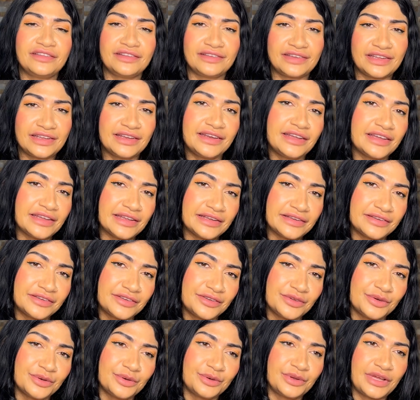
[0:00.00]
did
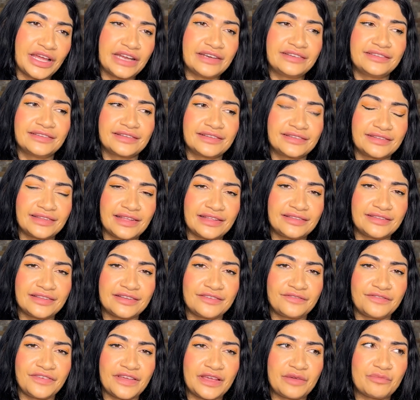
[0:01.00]
it to get success
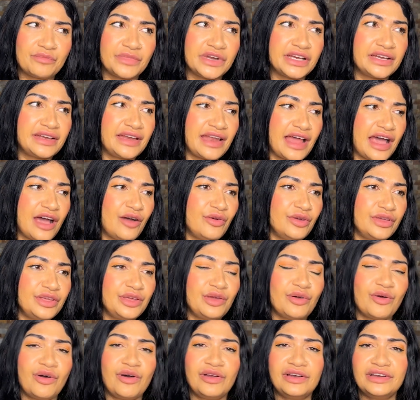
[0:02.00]
and fame, but now
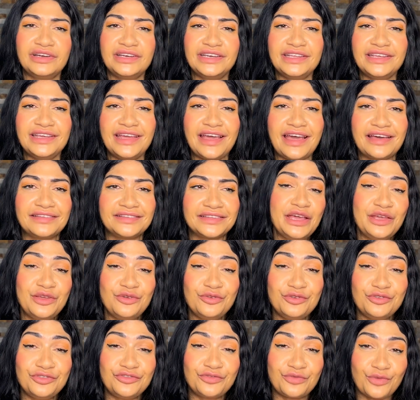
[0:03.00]
he already has a
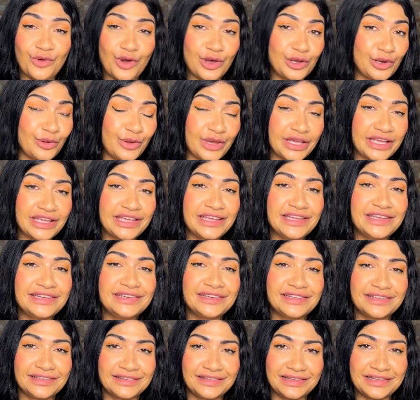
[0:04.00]
huge following. He
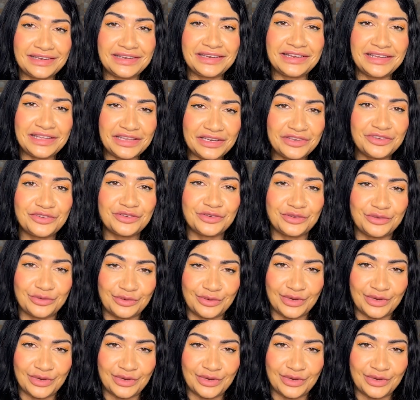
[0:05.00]
doesn't need to do